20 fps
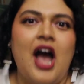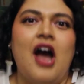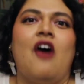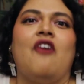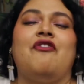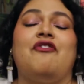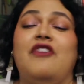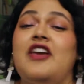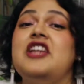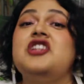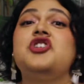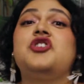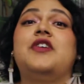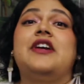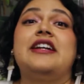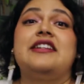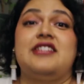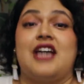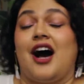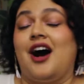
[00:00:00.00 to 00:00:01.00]

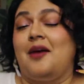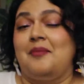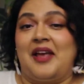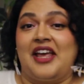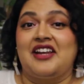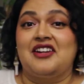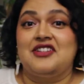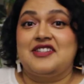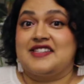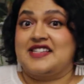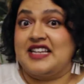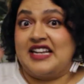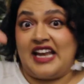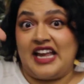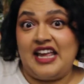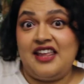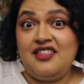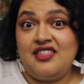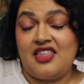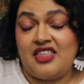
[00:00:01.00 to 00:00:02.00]
featuring Tom Hiddleston
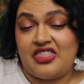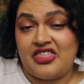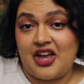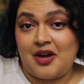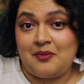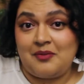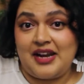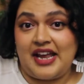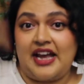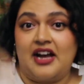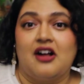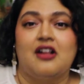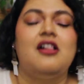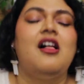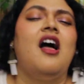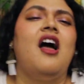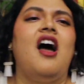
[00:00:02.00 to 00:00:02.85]
in the thumbnail.